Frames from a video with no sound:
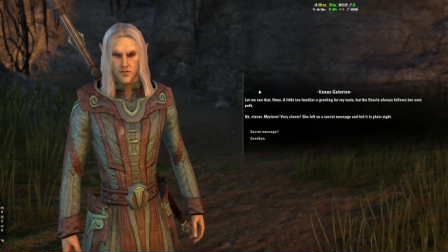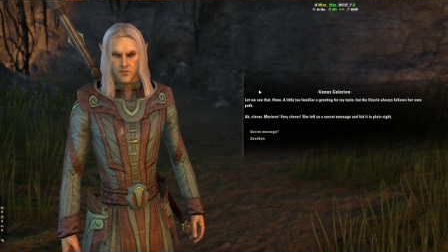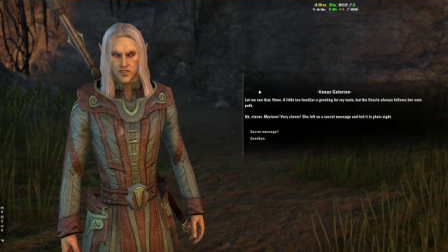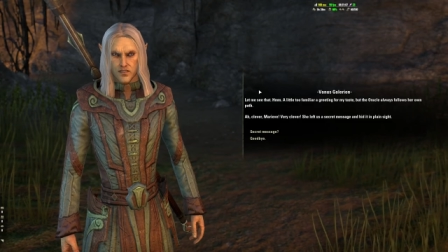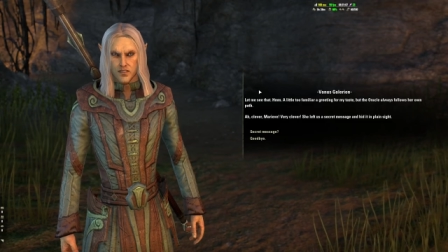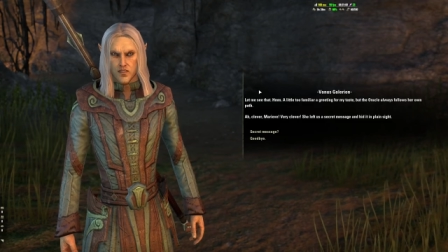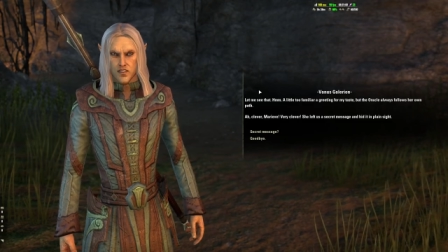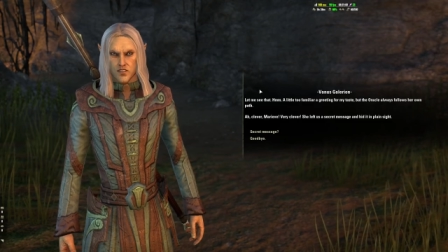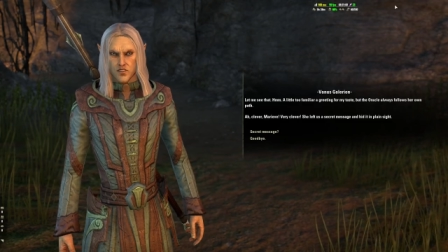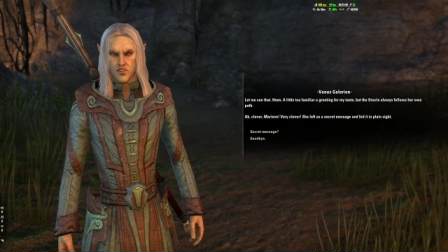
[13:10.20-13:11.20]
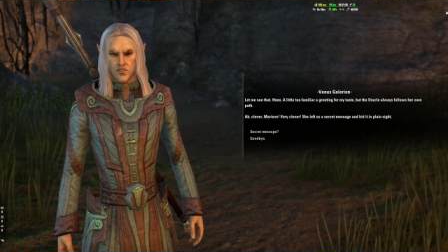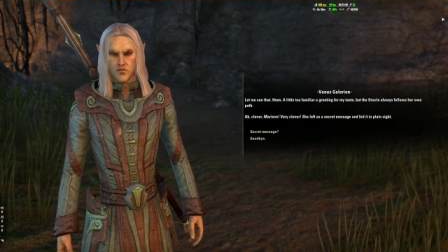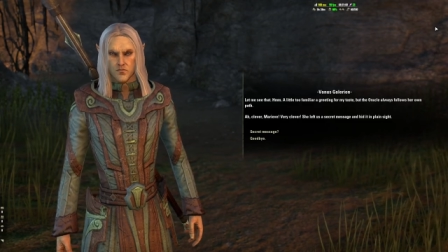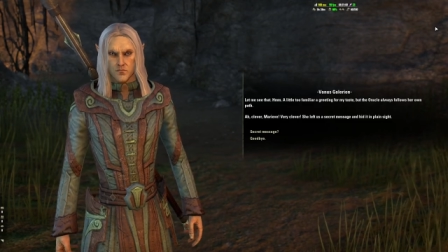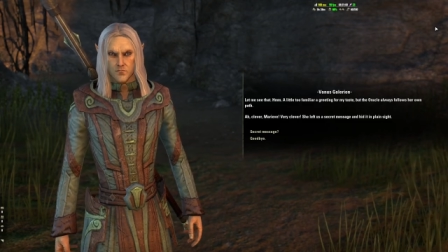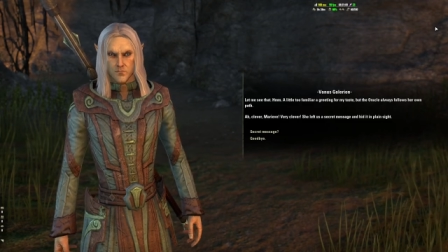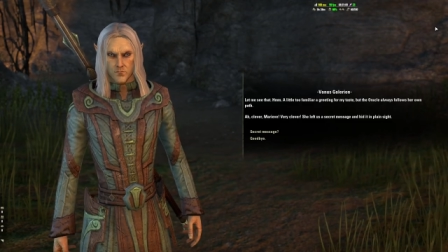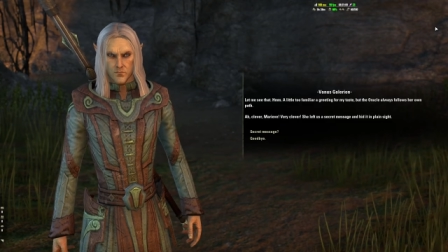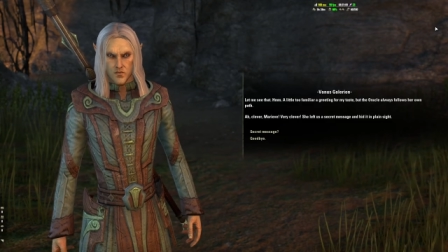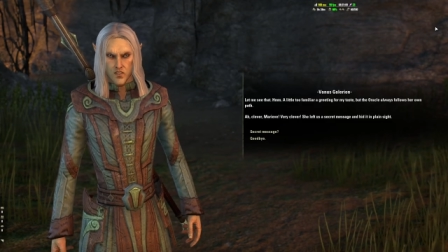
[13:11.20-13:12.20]
Let me see that.
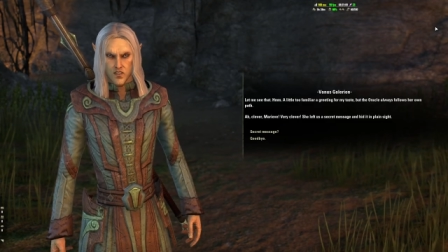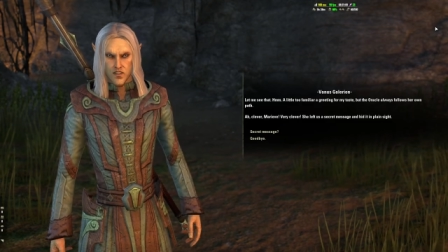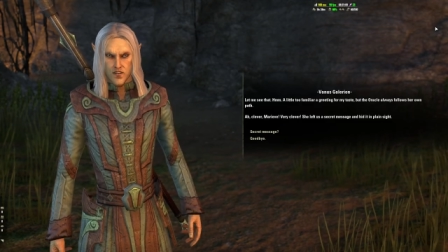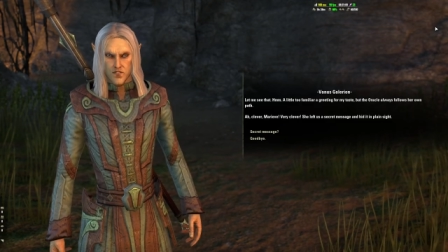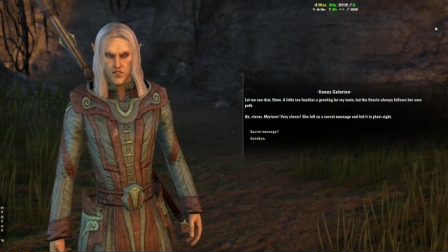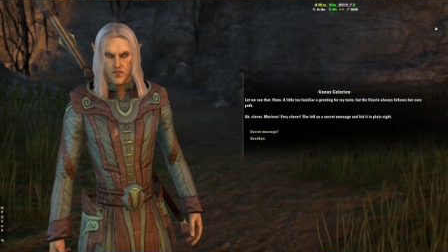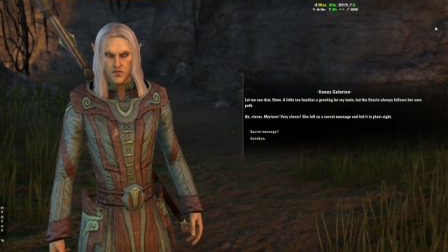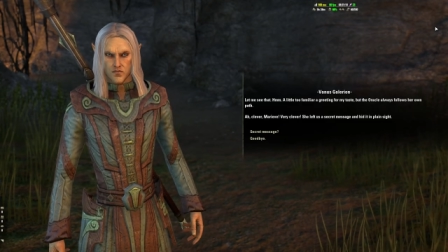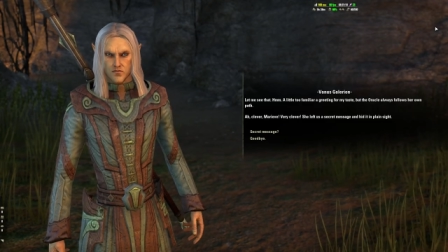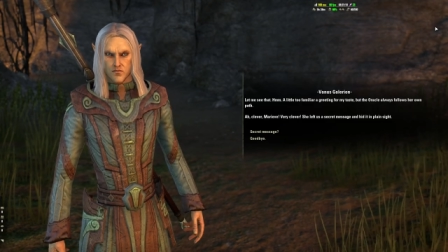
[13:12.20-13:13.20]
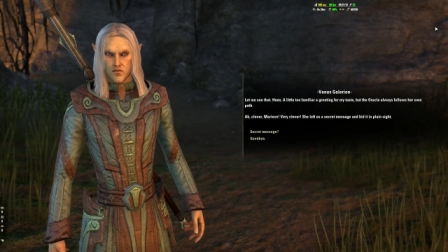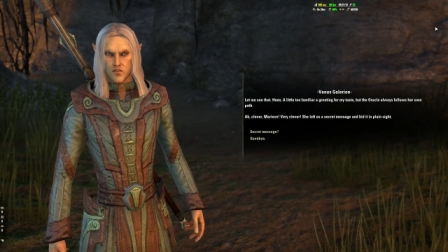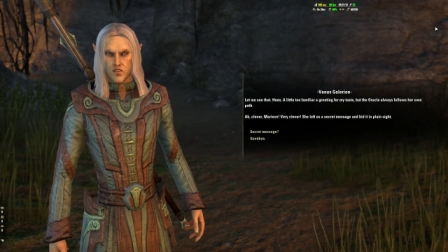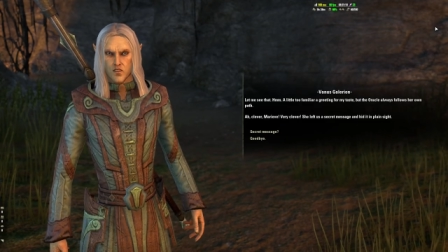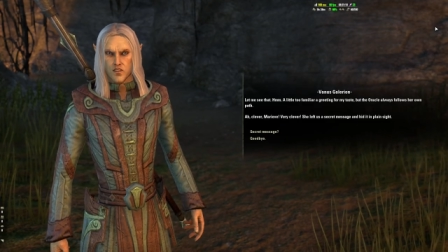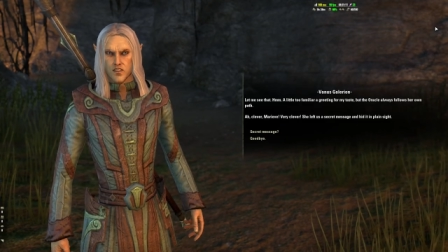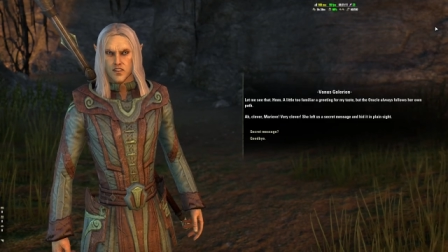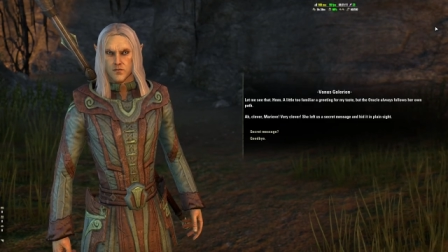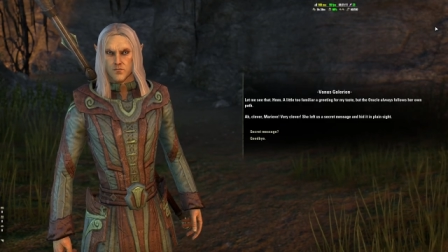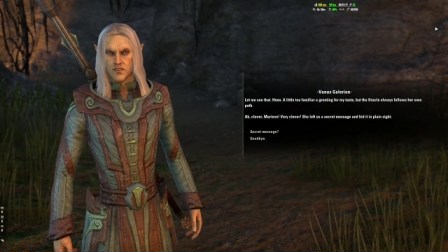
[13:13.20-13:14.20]
Hmm. A little
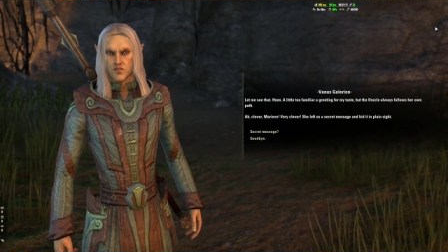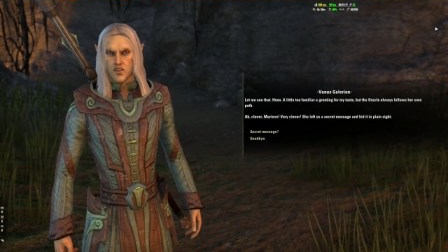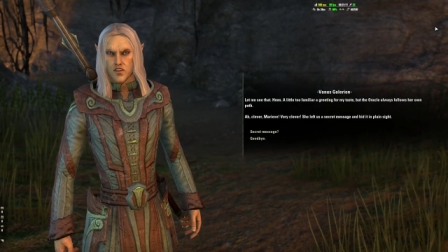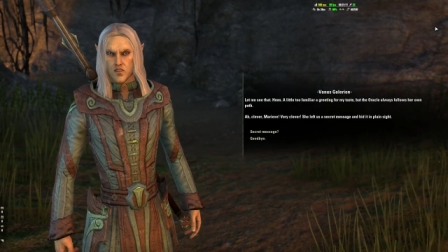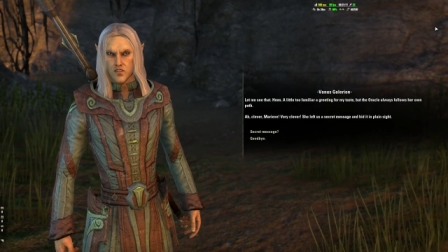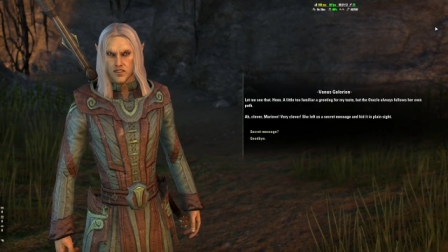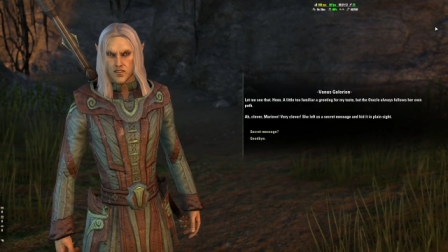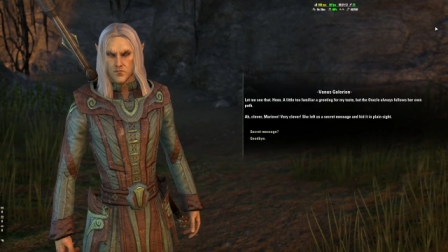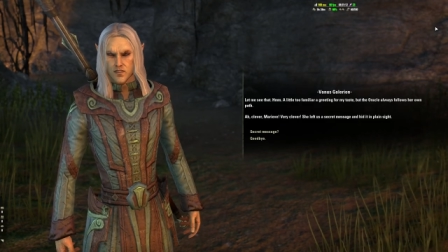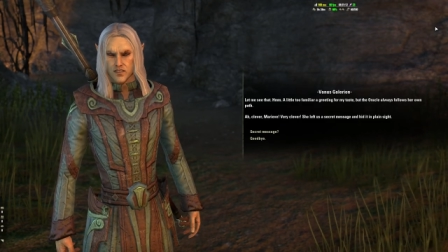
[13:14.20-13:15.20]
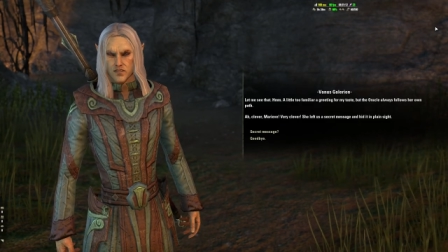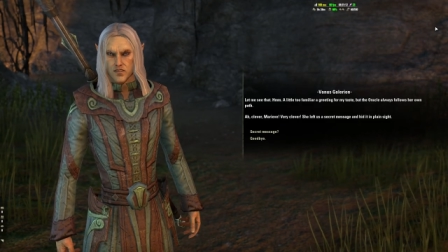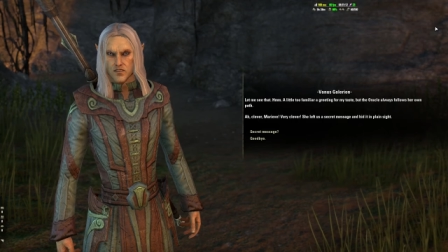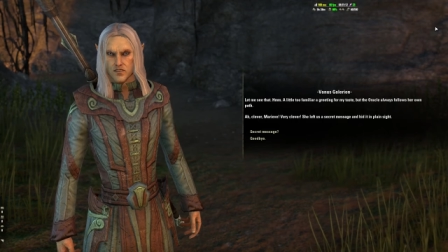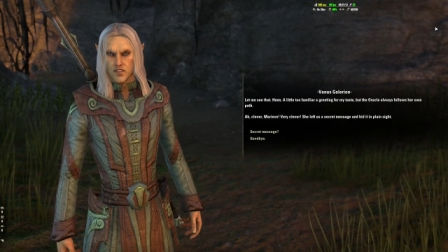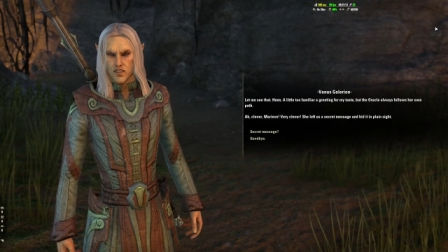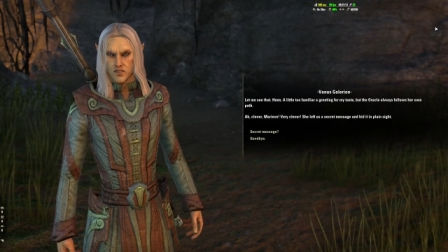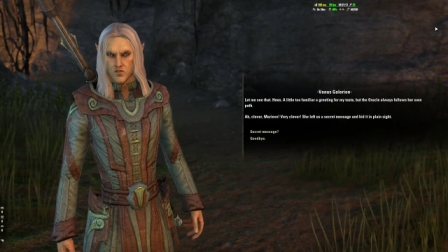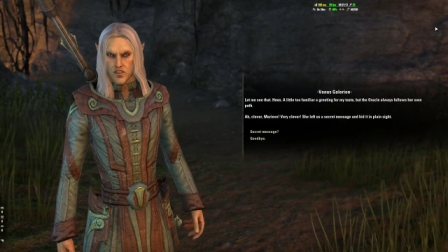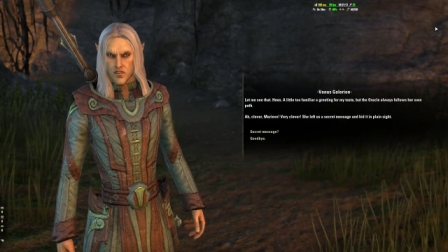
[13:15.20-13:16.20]
too familiar a greeting for my taste,
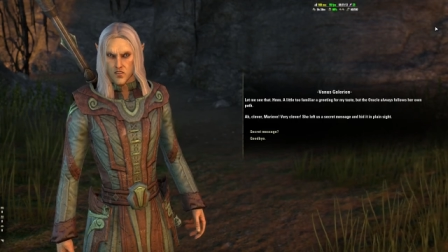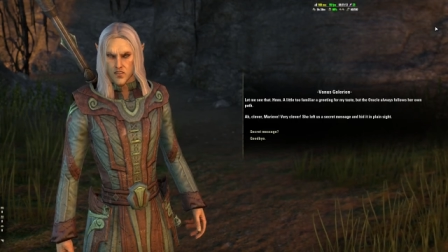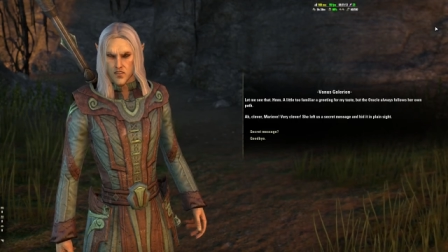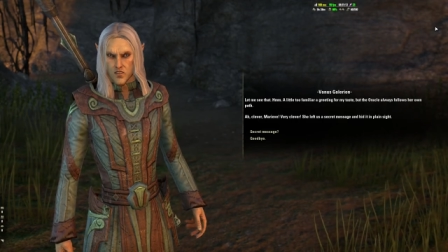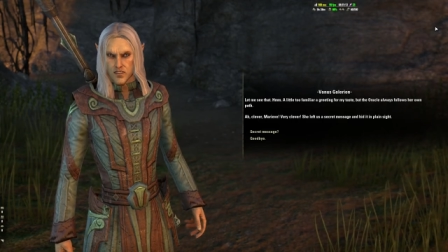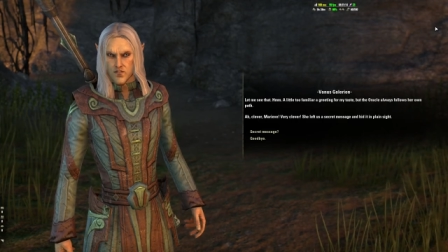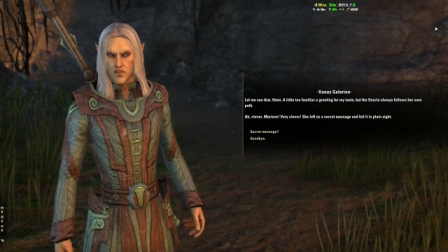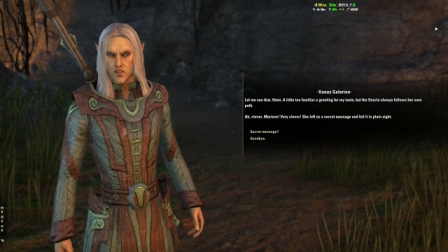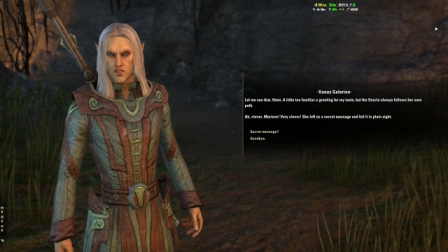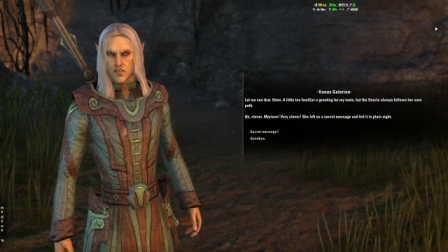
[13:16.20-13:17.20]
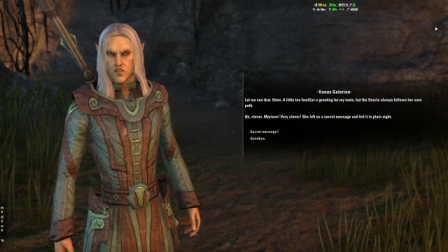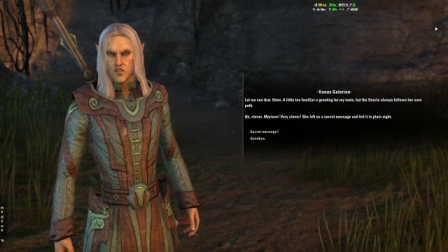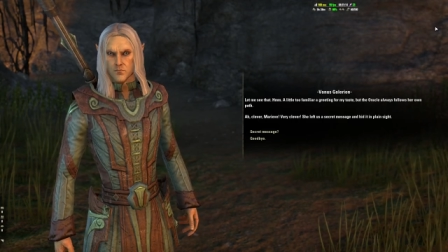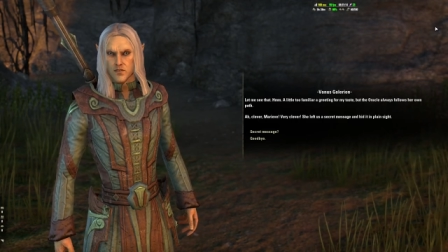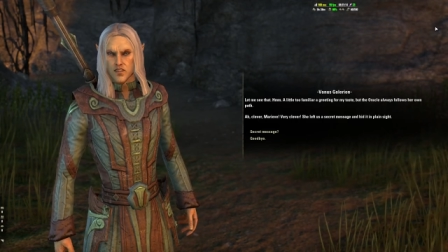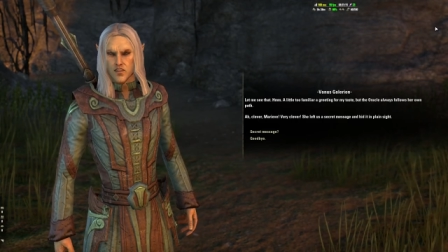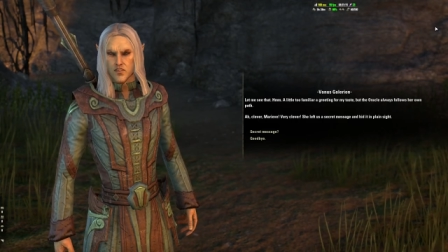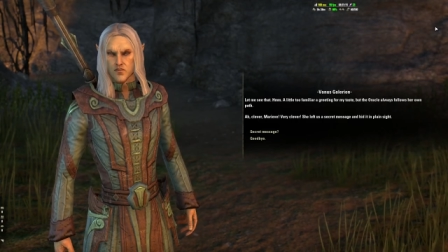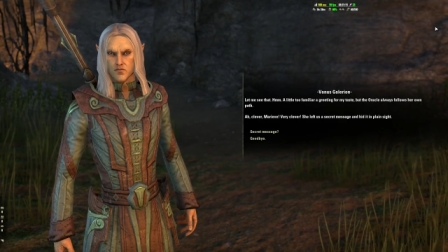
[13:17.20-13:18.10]
but the Oracle always follows her own path.